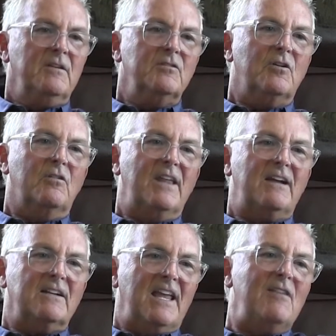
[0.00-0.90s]
So
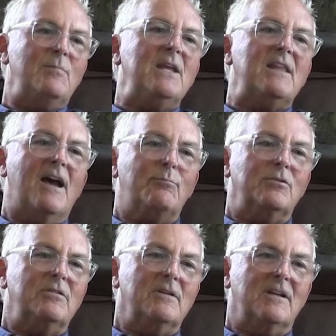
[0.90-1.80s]
that gave me the
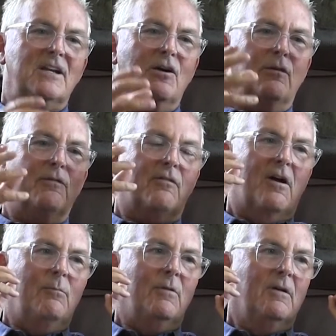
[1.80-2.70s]
opportunity to go
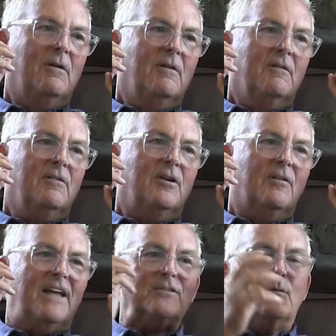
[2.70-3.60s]
from, you know,
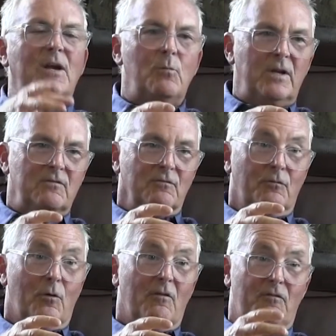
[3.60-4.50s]
that's what I went
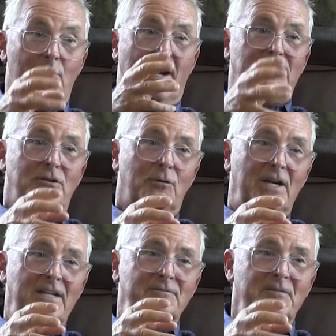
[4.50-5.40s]
for for my
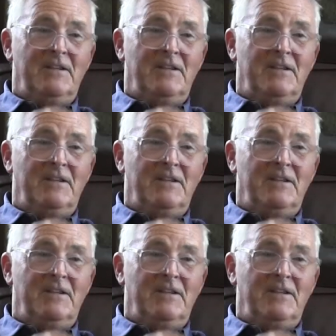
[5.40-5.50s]
degree,